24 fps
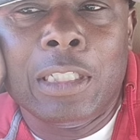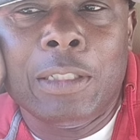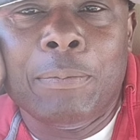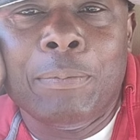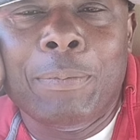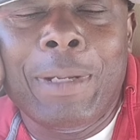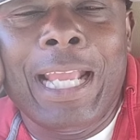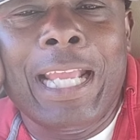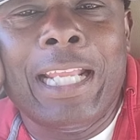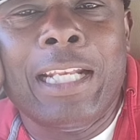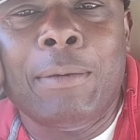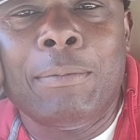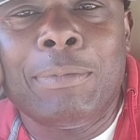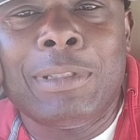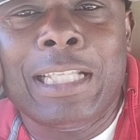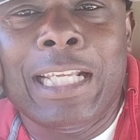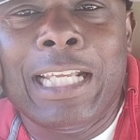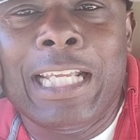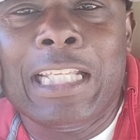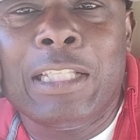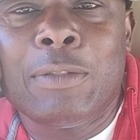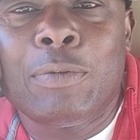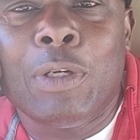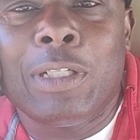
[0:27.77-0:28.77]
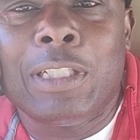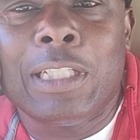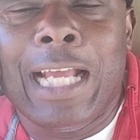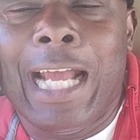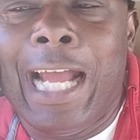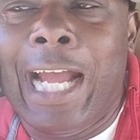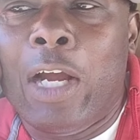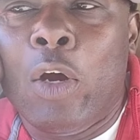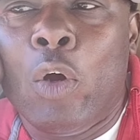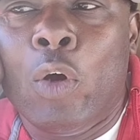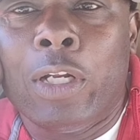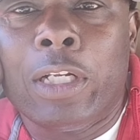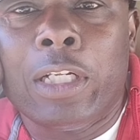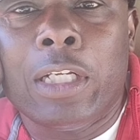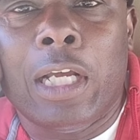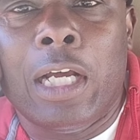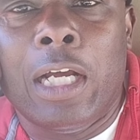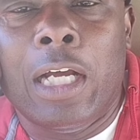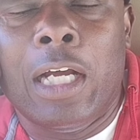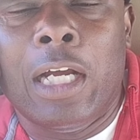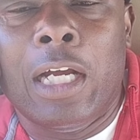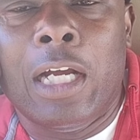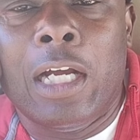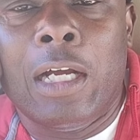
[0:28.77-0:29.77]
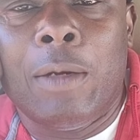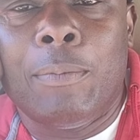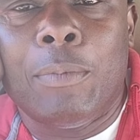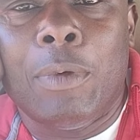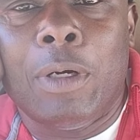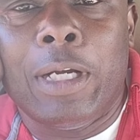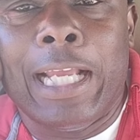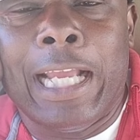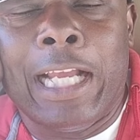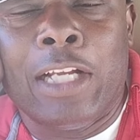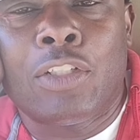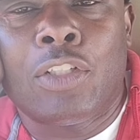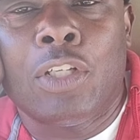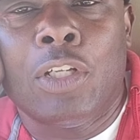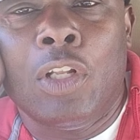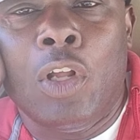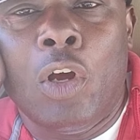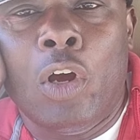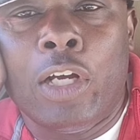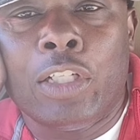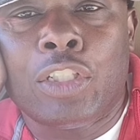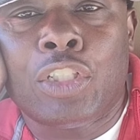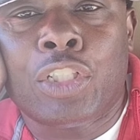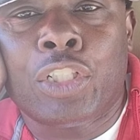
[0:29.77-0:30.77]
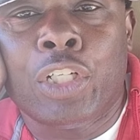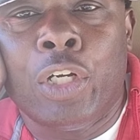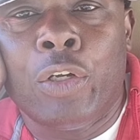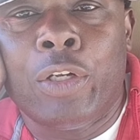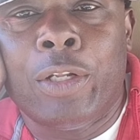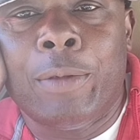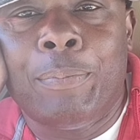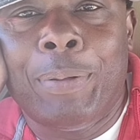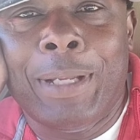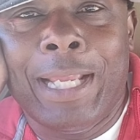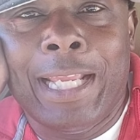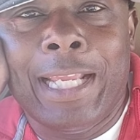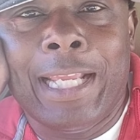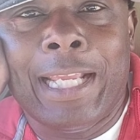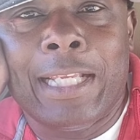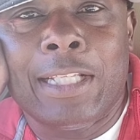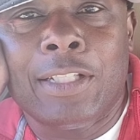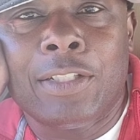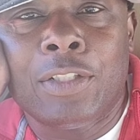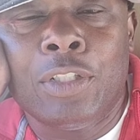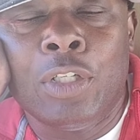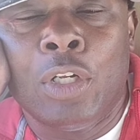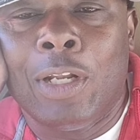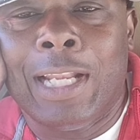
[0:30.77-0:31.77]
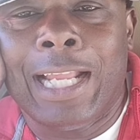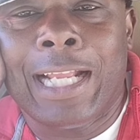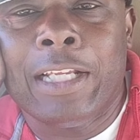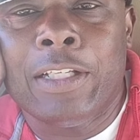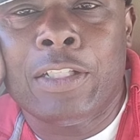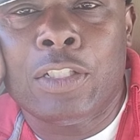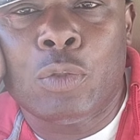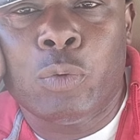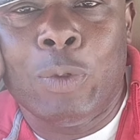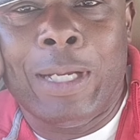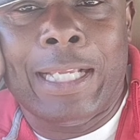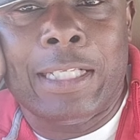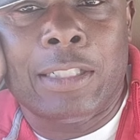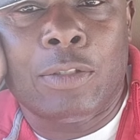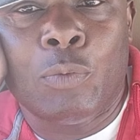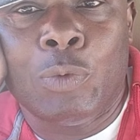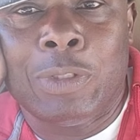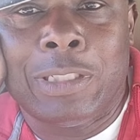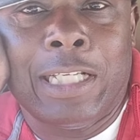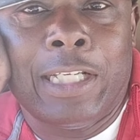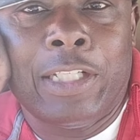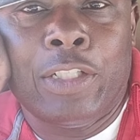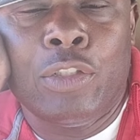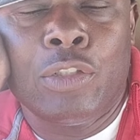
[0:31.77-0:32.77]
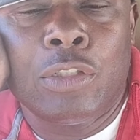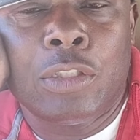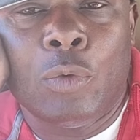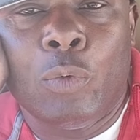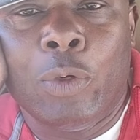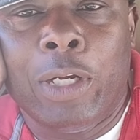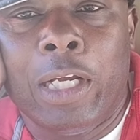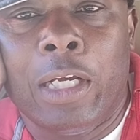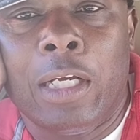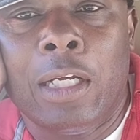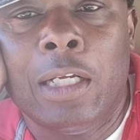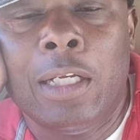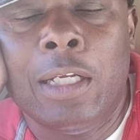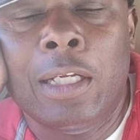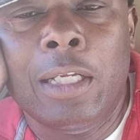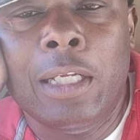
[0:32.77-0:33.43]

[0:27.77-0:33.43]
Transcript: man, them things was I ordered um extra large shirt and pants, you know, like in sweats, which I usually wear.